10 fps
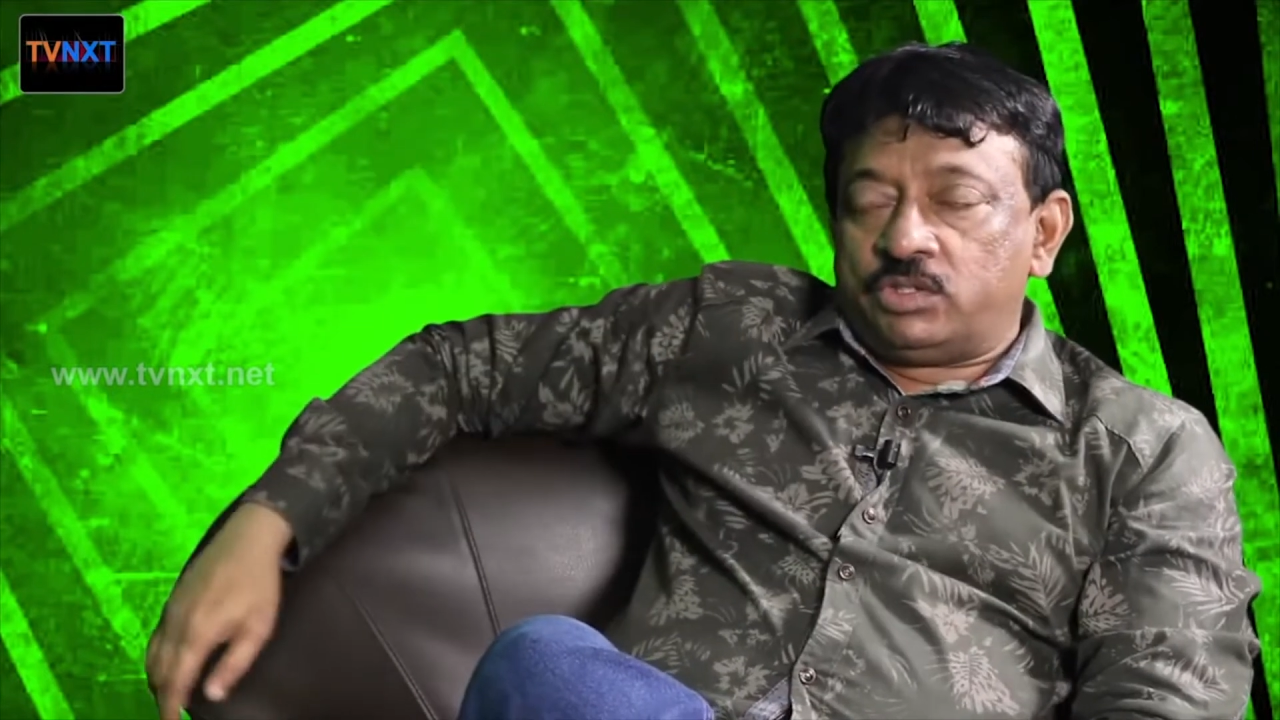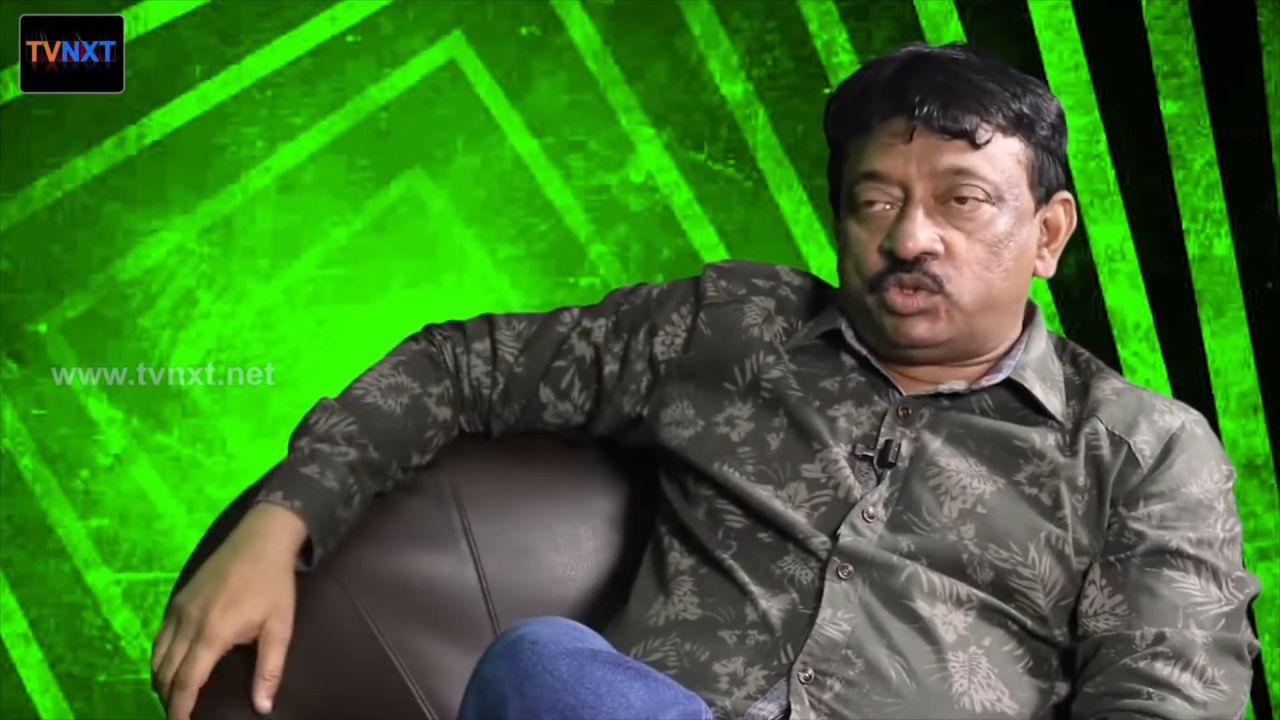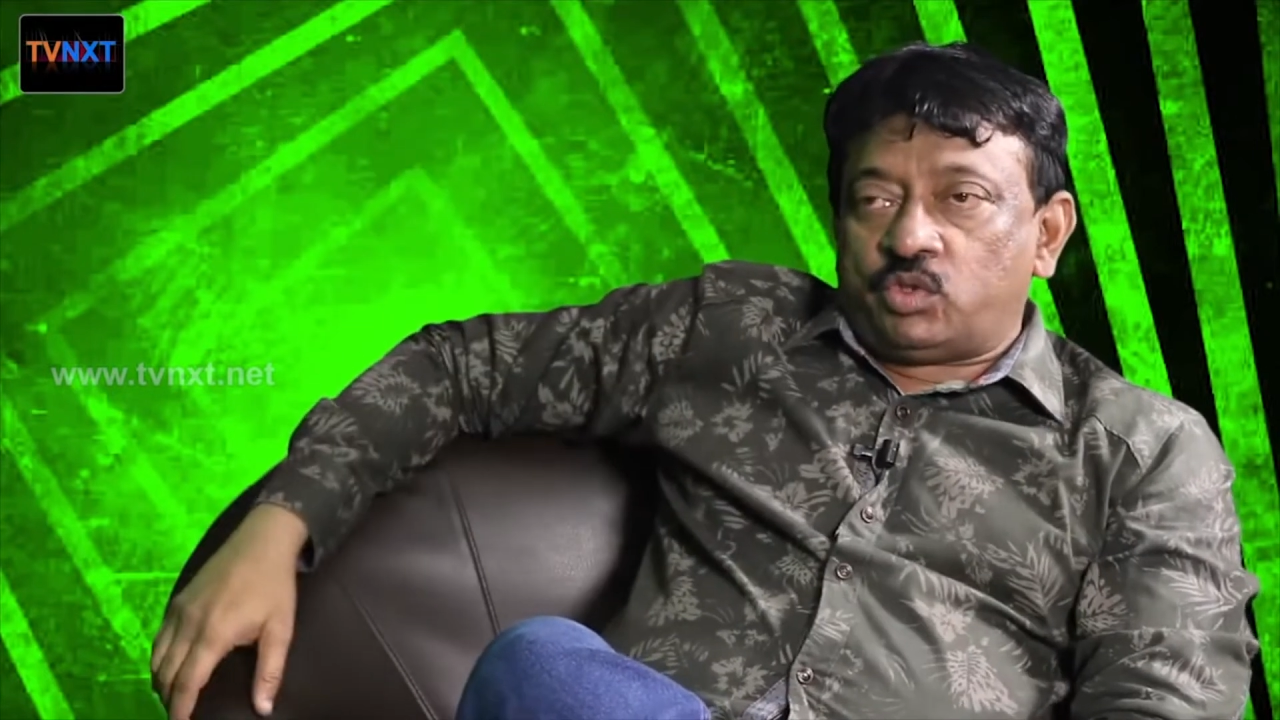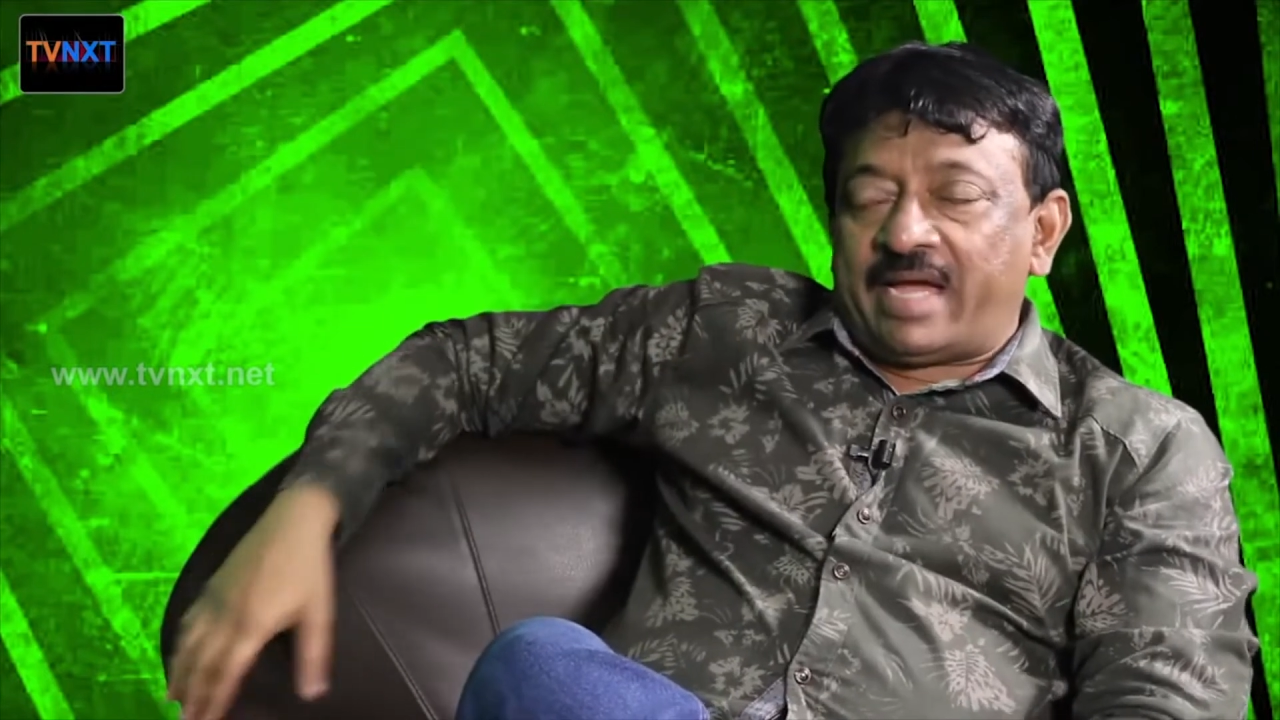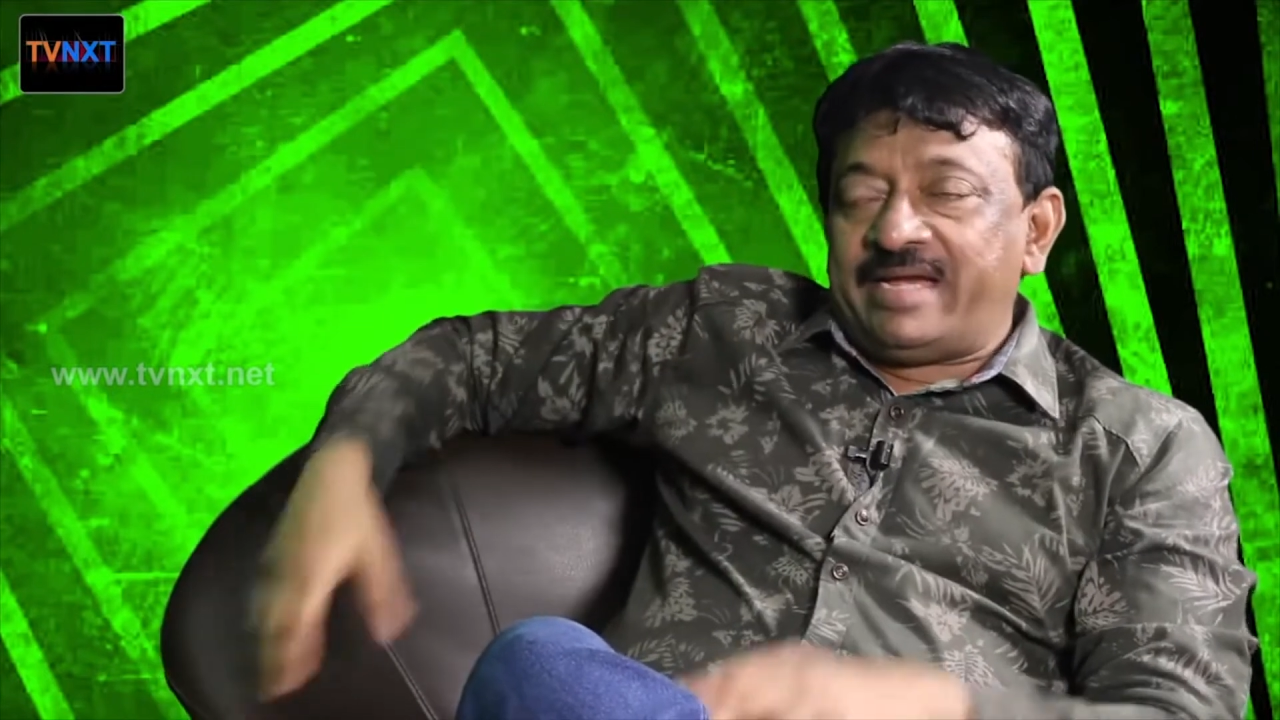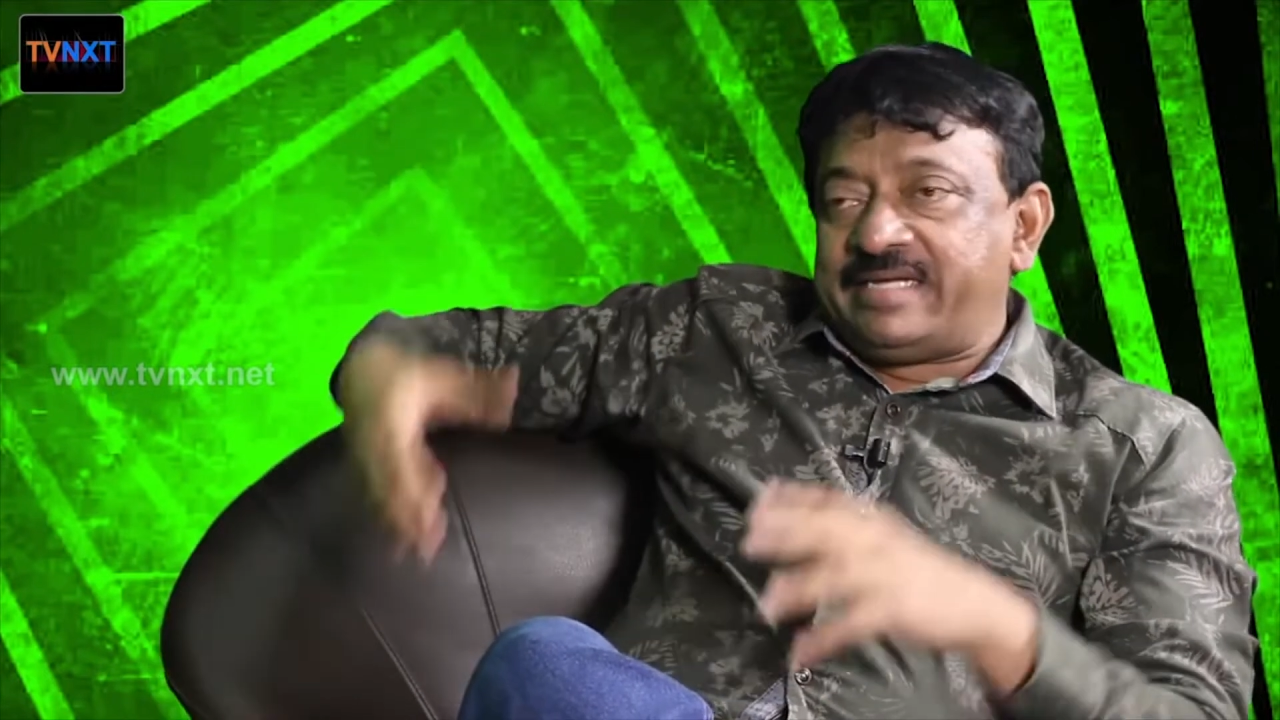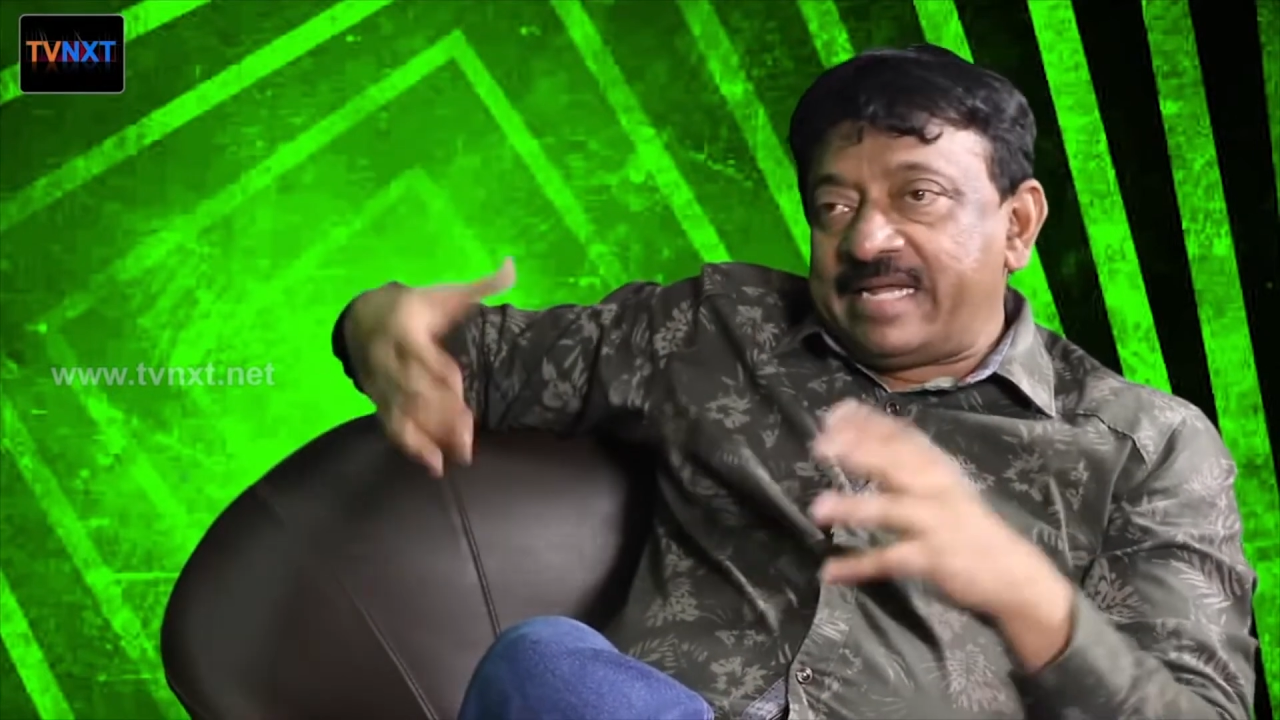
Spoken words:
So I